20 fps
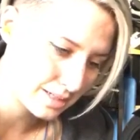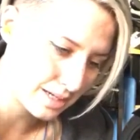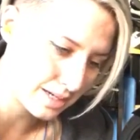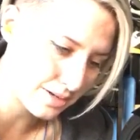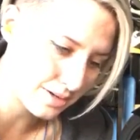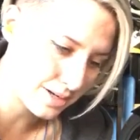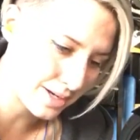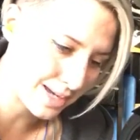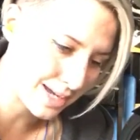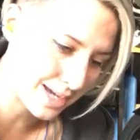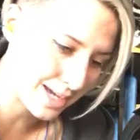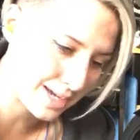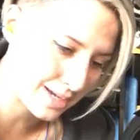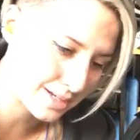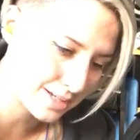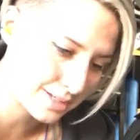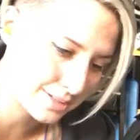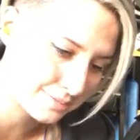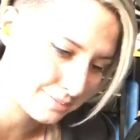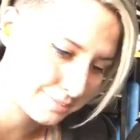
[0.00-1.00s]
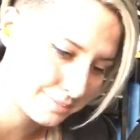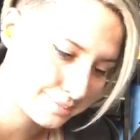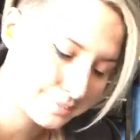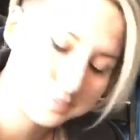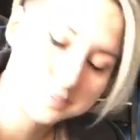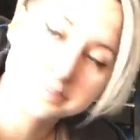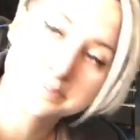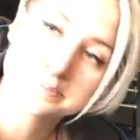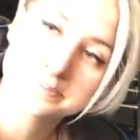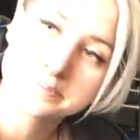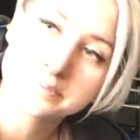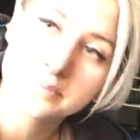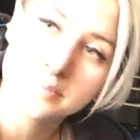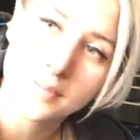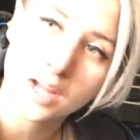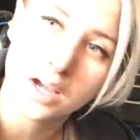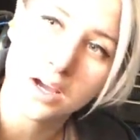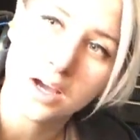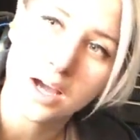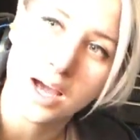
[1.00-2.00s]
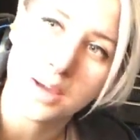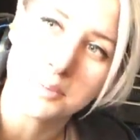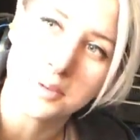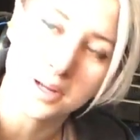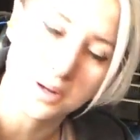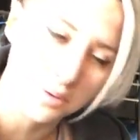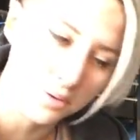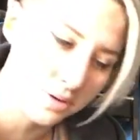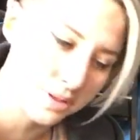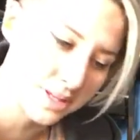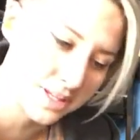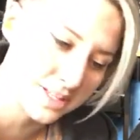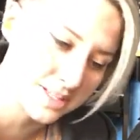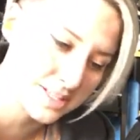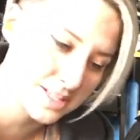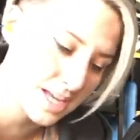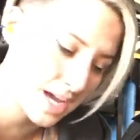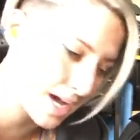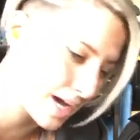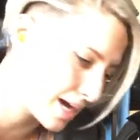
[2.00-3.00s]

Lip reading: Okay. I'm gonna order these.